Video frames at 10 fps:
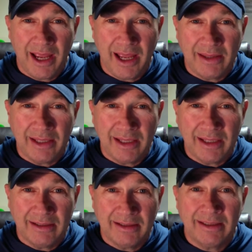And
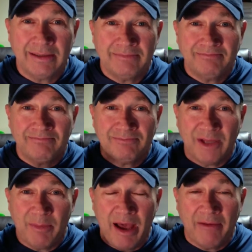then
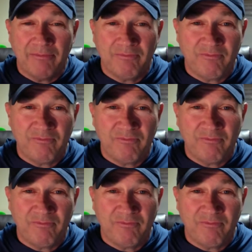about